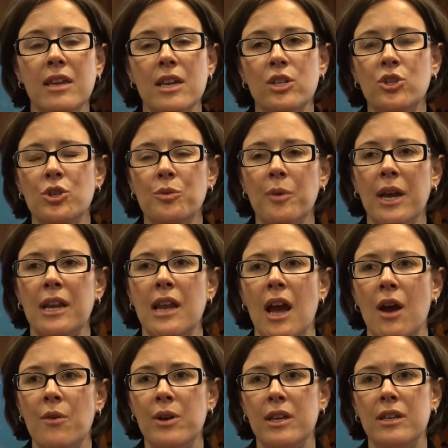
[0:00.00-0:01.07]
issue right
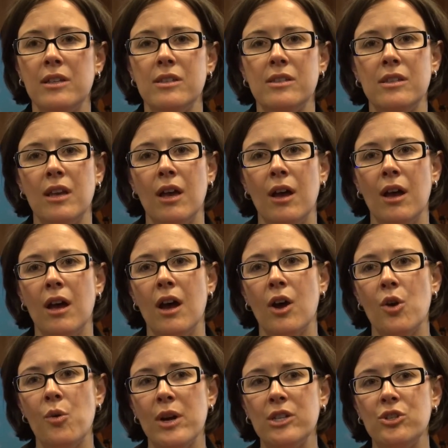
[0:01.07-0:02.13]
now is a
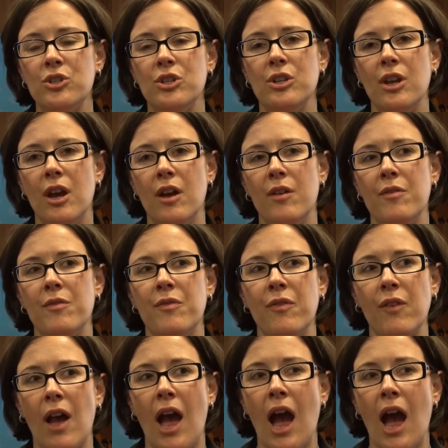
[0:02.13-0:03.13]
question of